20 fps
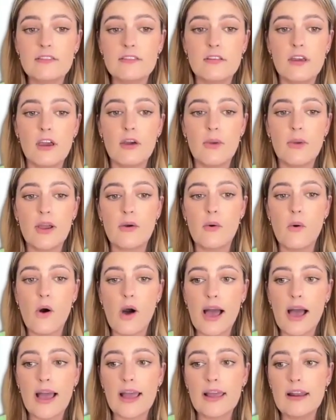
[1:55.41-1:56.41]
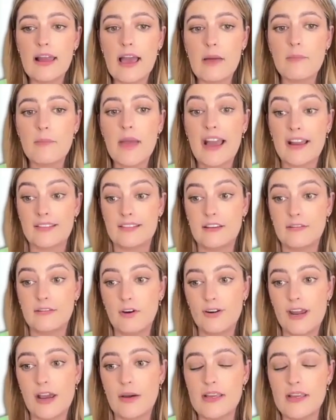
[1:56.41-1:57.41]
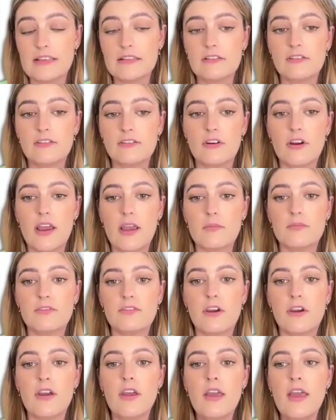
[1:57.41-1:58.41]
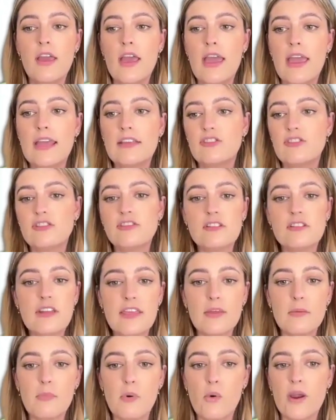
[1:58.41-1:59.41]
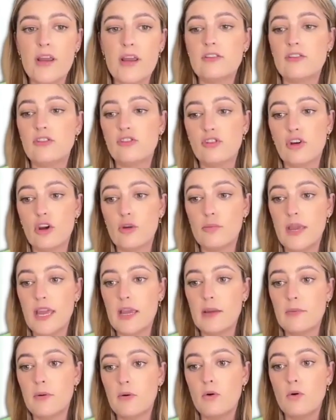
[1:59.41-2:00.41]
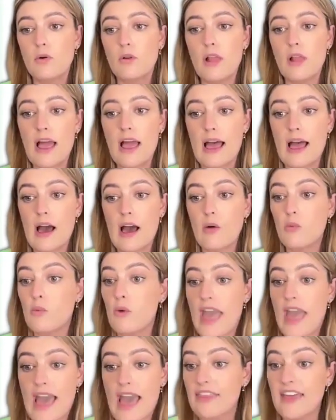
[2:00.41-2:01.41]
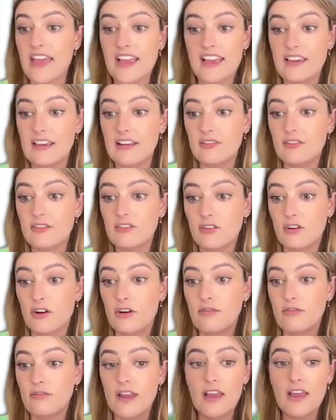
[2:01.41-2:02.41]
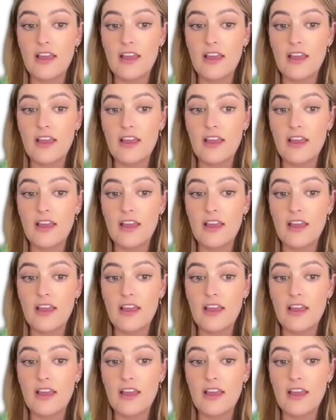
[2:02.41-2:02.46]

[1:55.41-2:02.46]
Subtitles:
So we're quite active on our Instagram. So it's just another point to show people how they can sort of